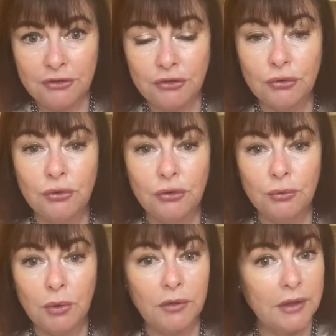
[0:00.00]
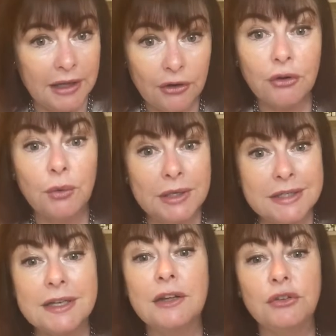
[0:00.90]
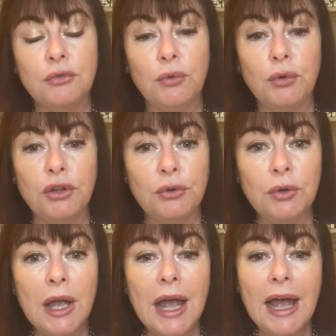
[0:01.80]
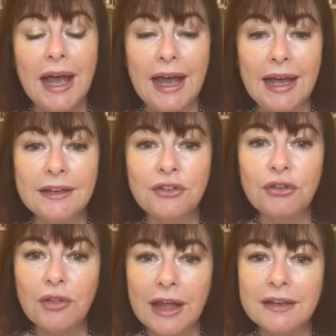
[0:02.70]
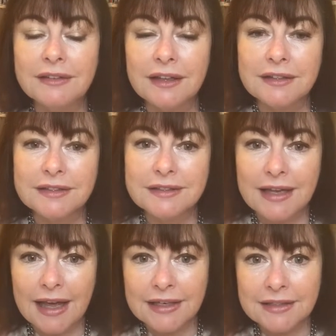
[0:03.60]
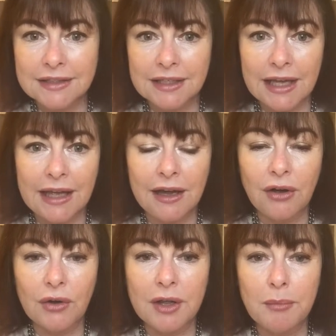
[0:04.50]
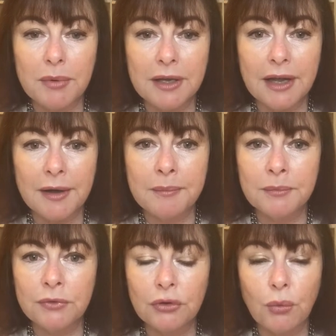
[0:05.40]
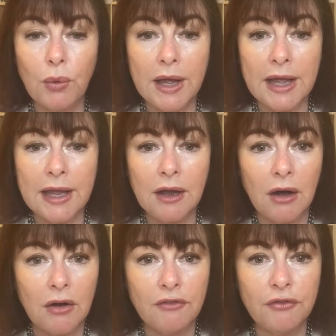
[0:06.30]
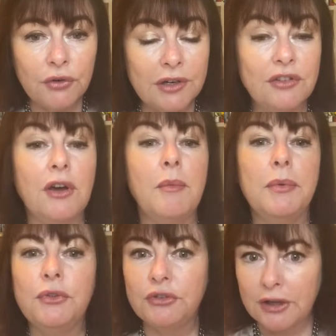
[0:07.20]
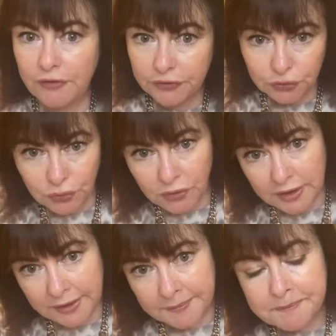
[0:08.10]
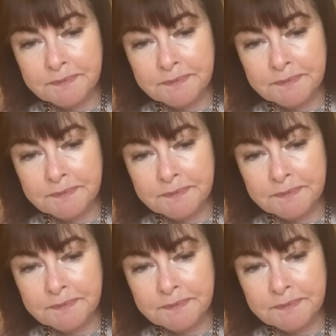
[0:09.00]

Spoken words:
to you, what the heroin does for you. And so that is understanding how it becomes a way of, for example, self-soothing,